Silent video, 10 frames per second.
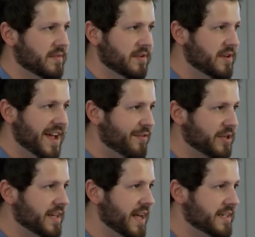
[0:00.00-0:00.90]
They're never
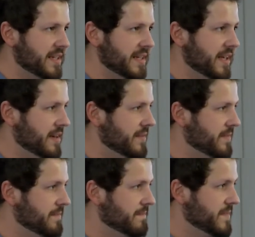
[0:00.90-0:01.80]
connected again.
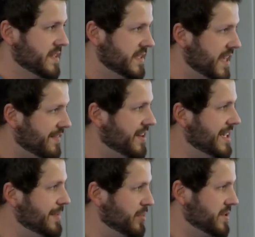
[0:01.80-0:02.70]

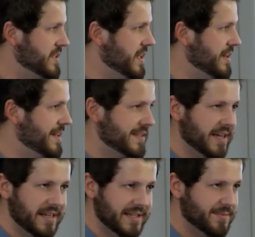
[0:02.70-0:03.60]
70%. That
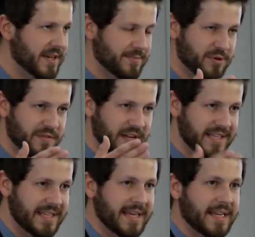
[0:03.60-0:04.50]
study has been proven
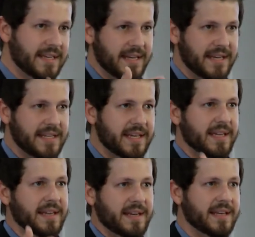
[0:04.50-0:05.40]
again and
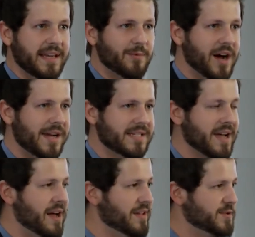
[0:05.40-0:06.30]
again and again. Why is
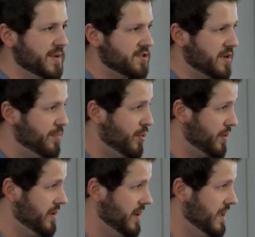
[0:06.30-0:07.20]
college ministry
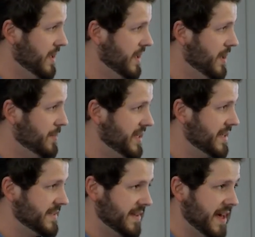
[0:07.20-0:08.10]
important?
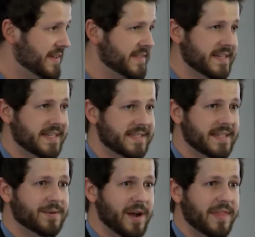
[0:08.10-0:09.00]
Because of that
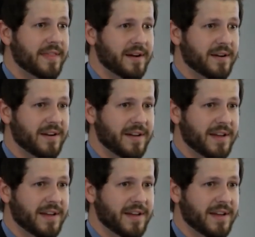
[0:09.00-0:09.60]
statistic right there.